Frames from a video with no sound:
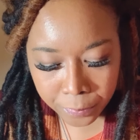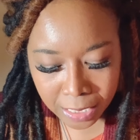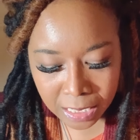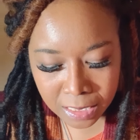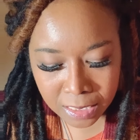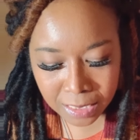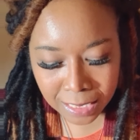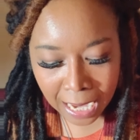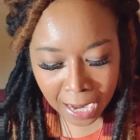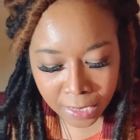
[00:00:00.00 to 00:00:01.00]
is
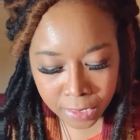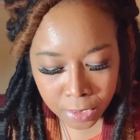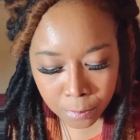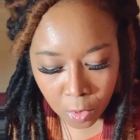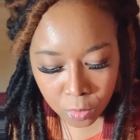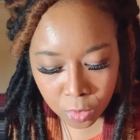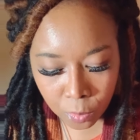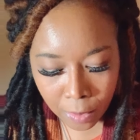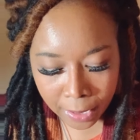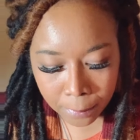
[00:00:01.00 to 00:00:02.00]
guiding them on the
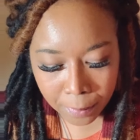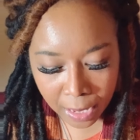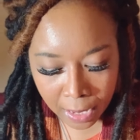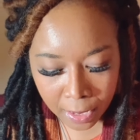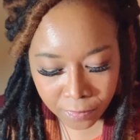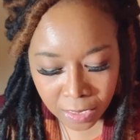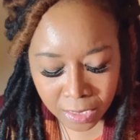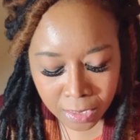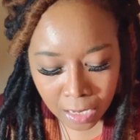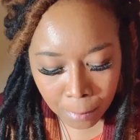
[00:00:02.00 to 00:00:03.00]
right path.
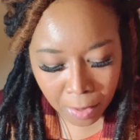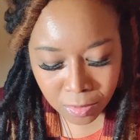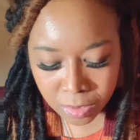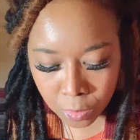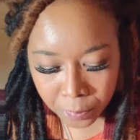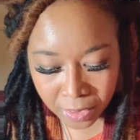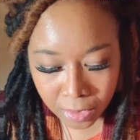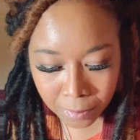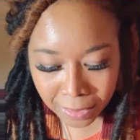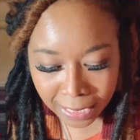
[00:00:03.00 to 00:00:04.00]
And I'm also picking
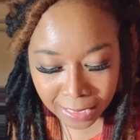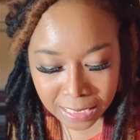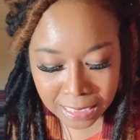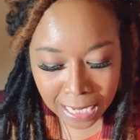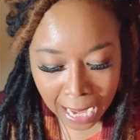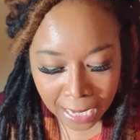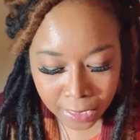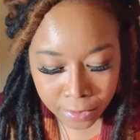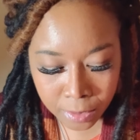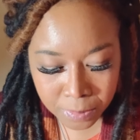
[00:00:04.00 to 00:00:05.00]
up like it's
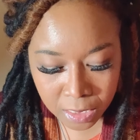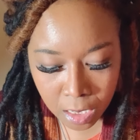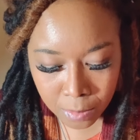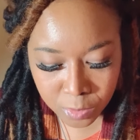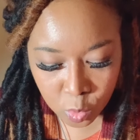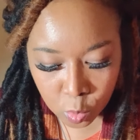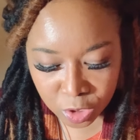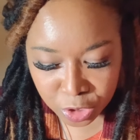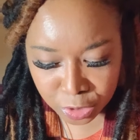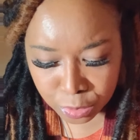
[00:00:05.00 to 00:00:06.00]
guiding them to come
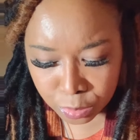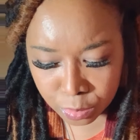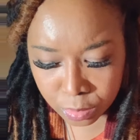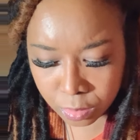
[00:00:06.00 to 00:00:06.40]
towards you.